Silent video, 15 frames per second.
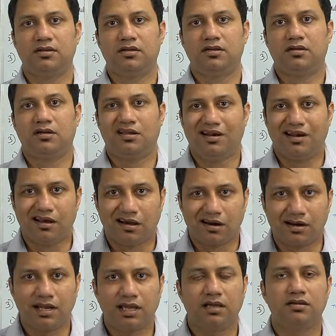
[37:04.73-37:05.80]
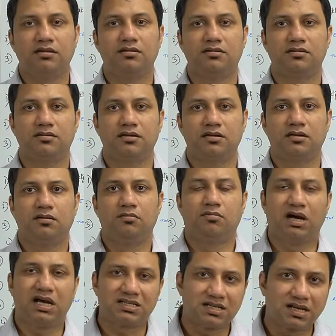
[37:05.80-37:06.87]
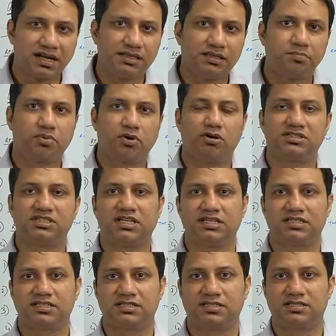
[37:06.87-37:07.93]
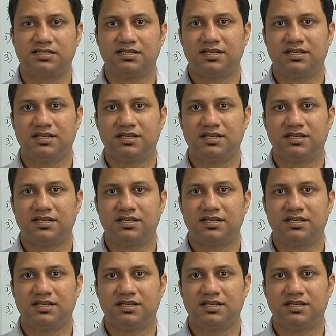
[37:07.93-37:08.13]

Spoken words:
learning, mastering the process,